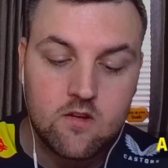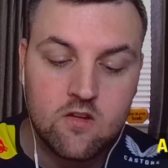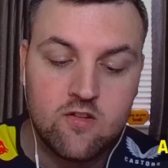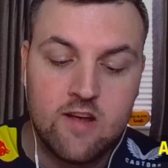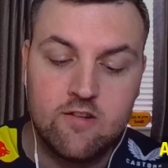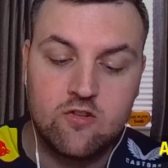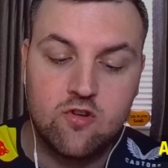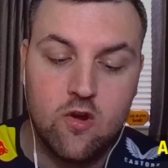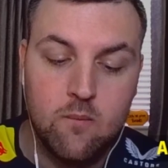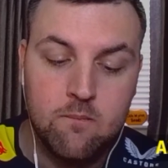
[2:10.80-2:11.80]
Series
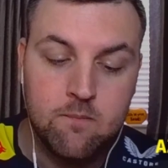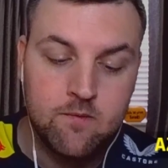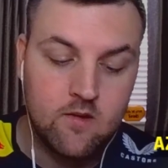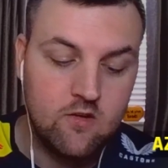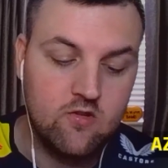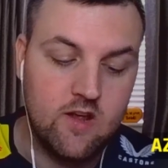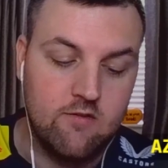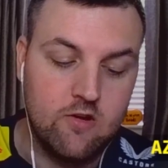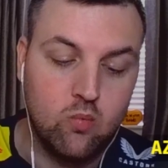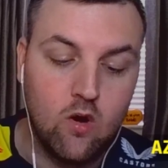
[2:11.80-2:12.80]
2,
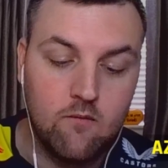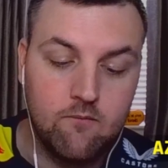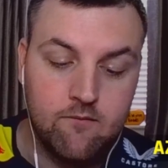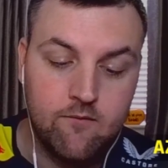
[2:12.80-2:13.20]
Series 1,